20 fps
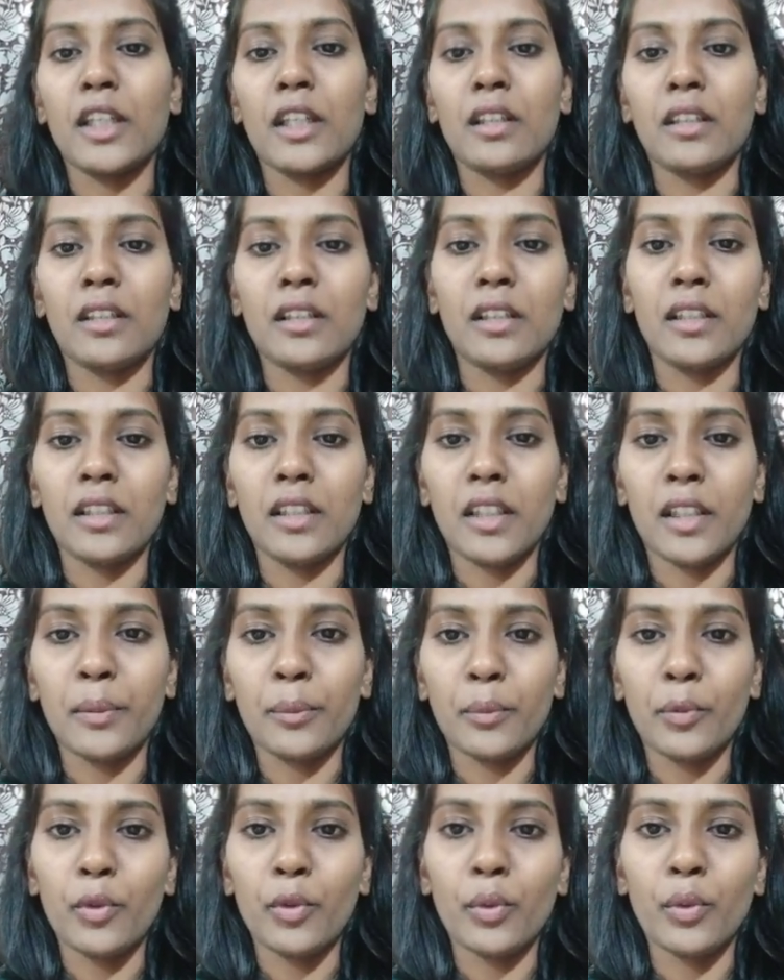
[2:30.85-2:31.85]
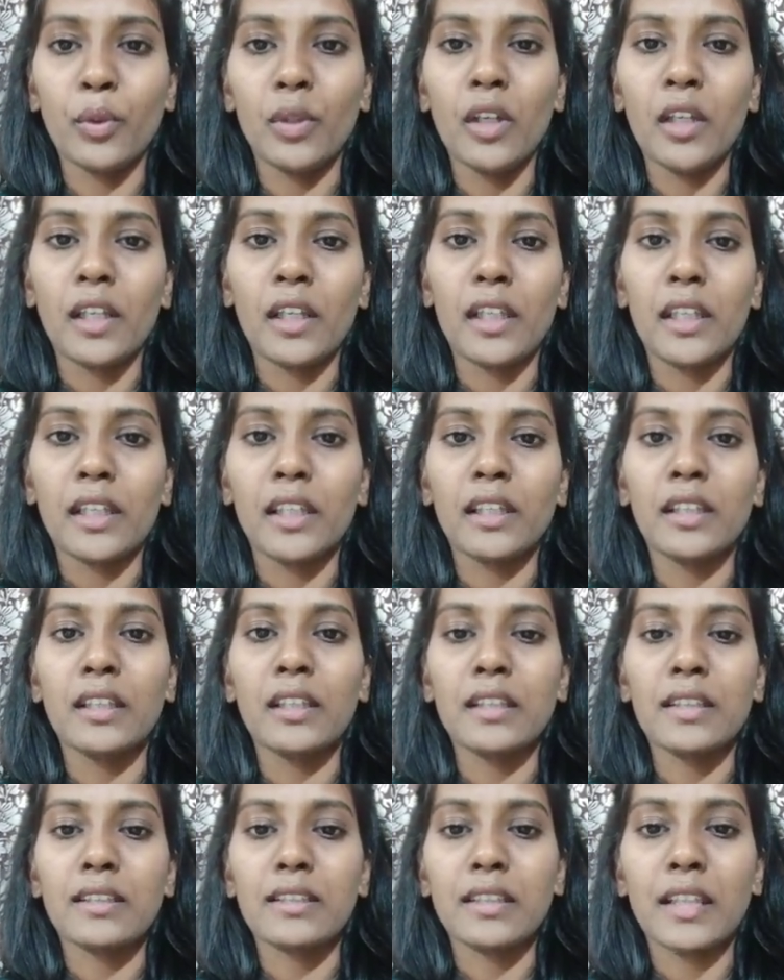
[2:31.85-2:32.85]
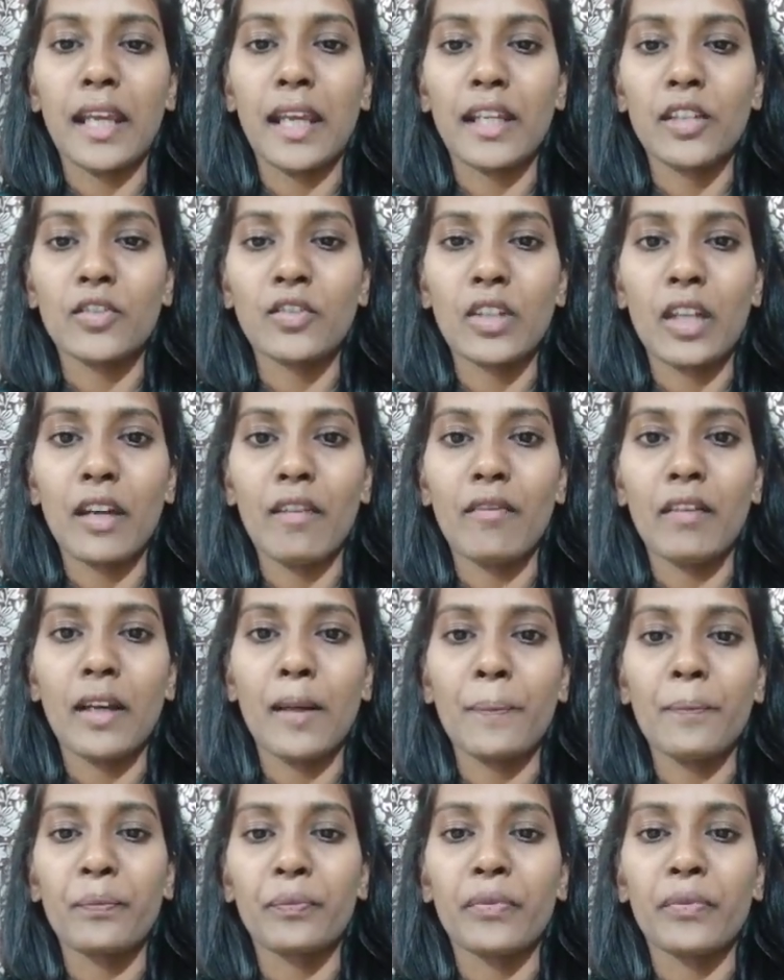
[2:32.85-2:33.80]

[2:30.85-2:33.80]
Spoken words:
m2 in the stack Java.